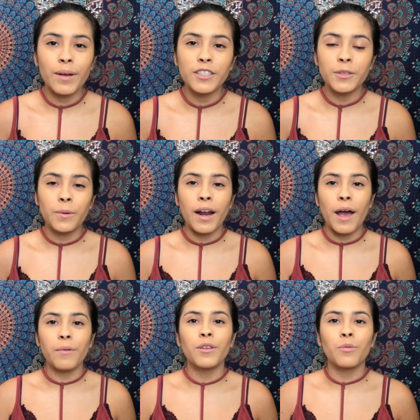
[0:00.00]
to mention when
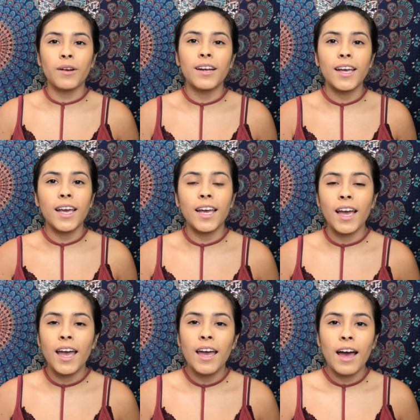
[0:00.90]
I was
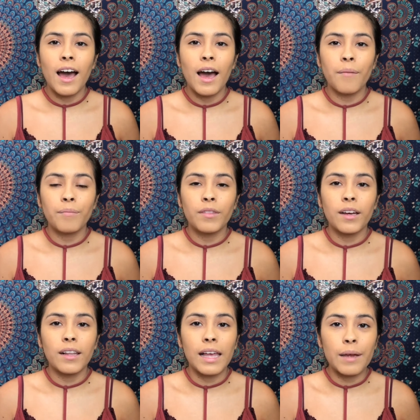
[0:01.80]
reading
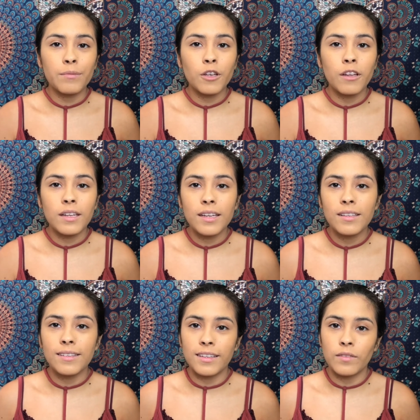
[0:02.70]
the claims on
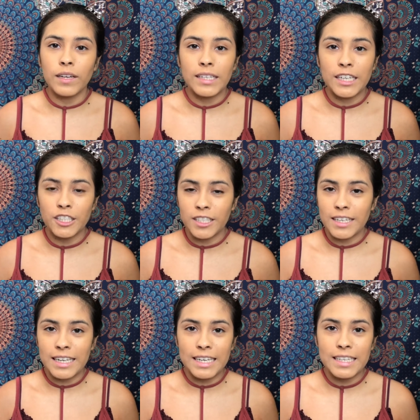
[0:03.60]
this
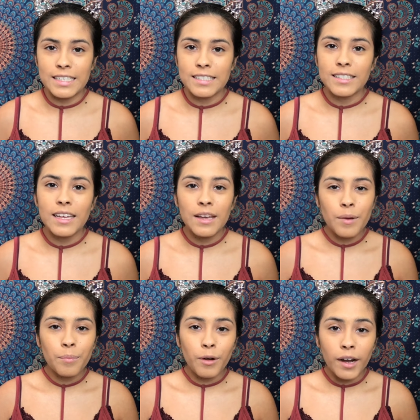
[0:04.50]
foundation is
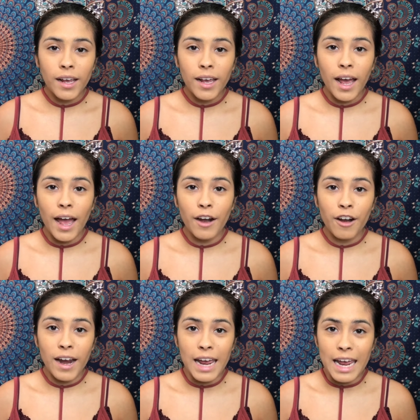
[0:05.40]
pretty
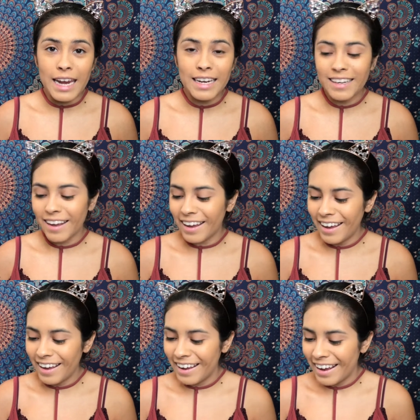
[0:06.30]
higher end.
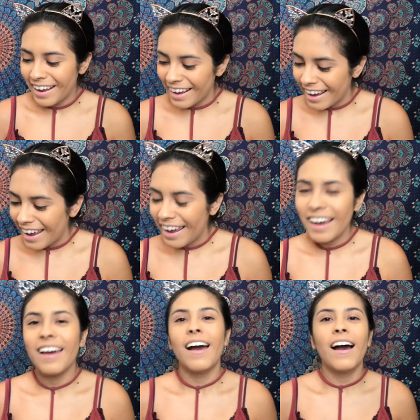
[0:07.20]

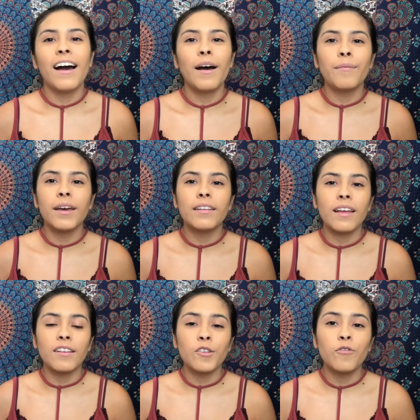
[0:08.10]
It's
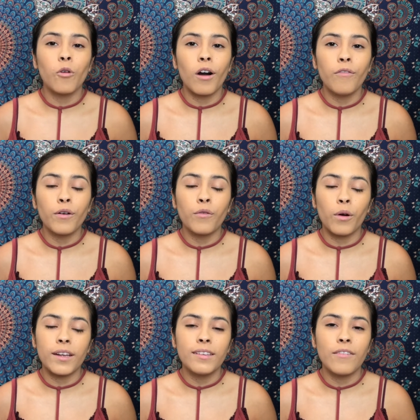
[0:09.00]
at Sephora for
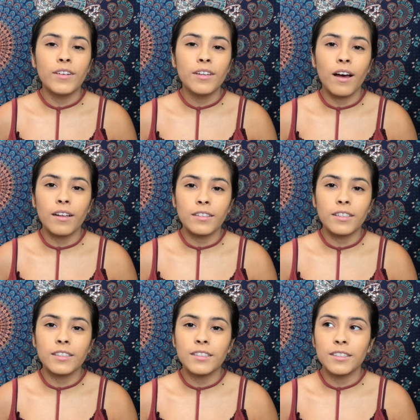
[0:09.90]

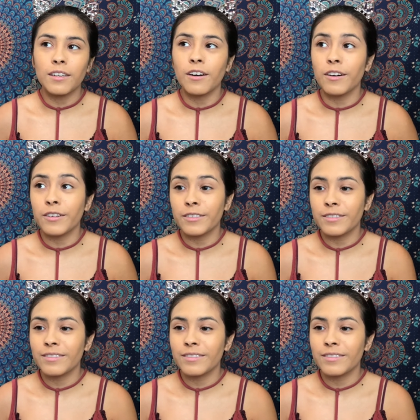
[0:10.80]
$47, so